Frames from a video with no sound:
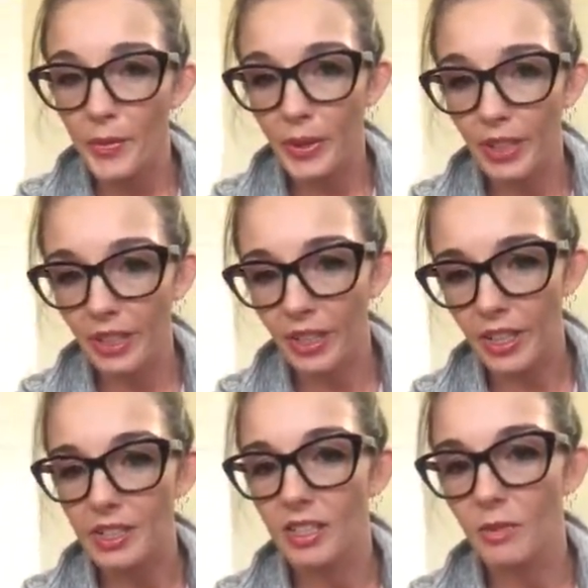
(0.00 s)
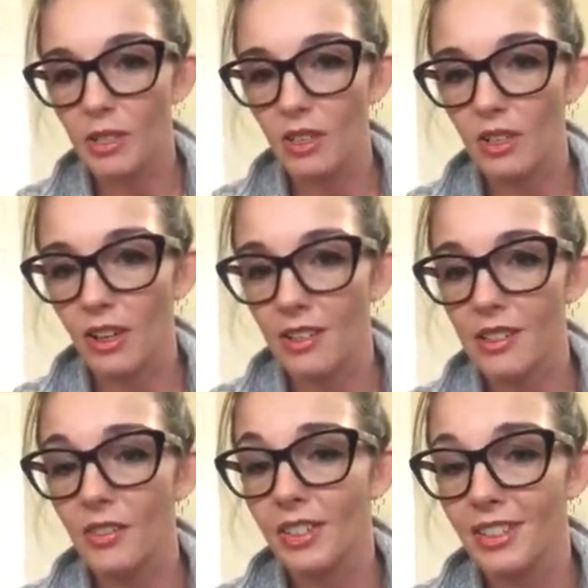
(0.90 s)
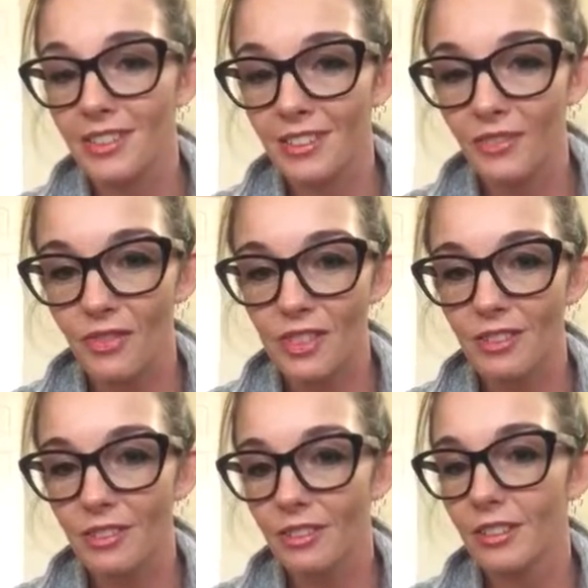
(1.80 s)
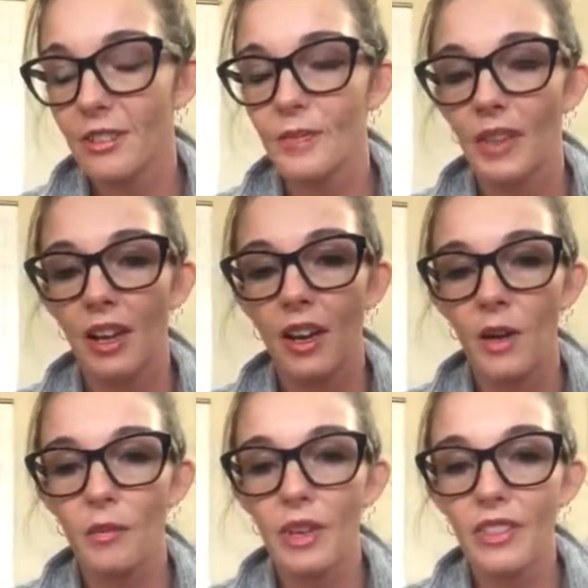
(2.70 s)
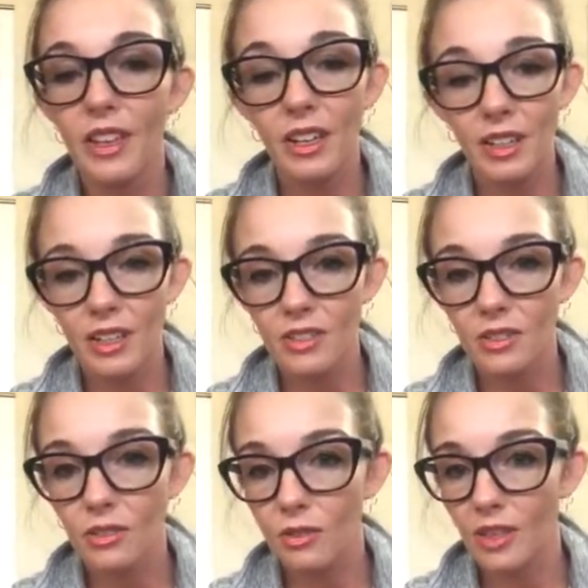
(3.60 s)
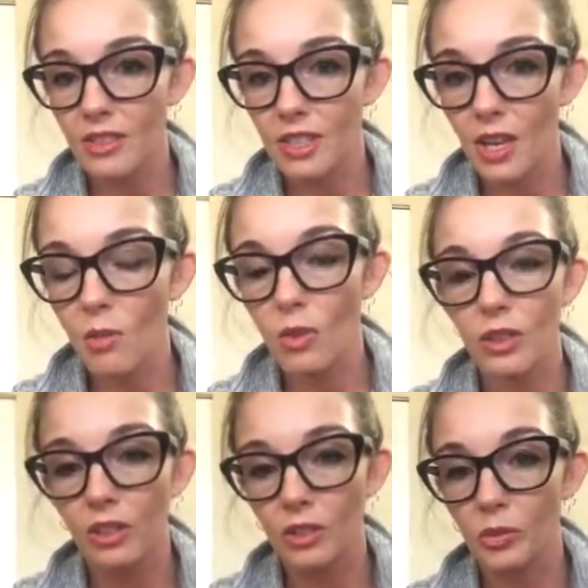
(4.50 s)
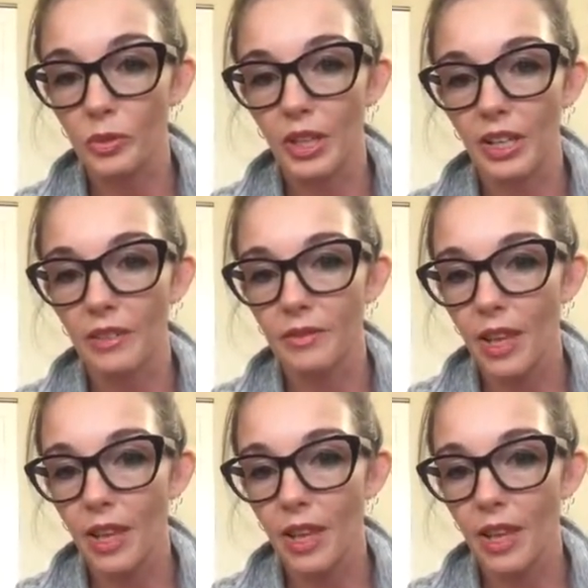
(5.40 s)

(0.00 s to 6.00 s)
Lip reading: But I like to give my dog an activity that's physical. And then I like to, throughout the day, work her little brain.